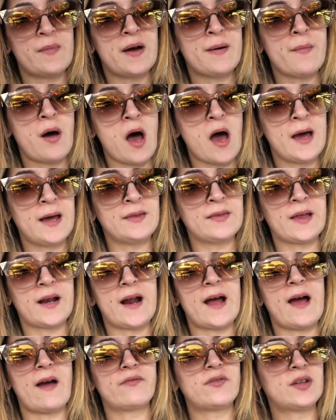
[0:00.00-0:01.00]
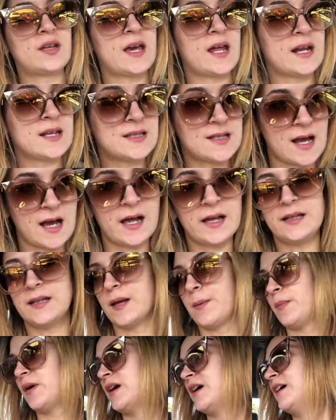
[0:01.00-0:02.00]
in my mind that I have to get it done,
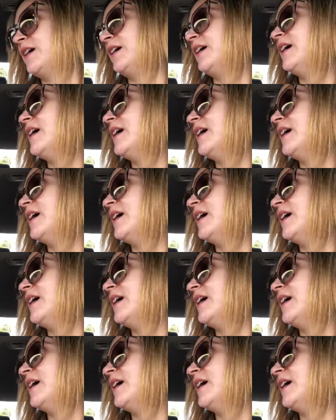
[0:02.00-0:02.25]
let me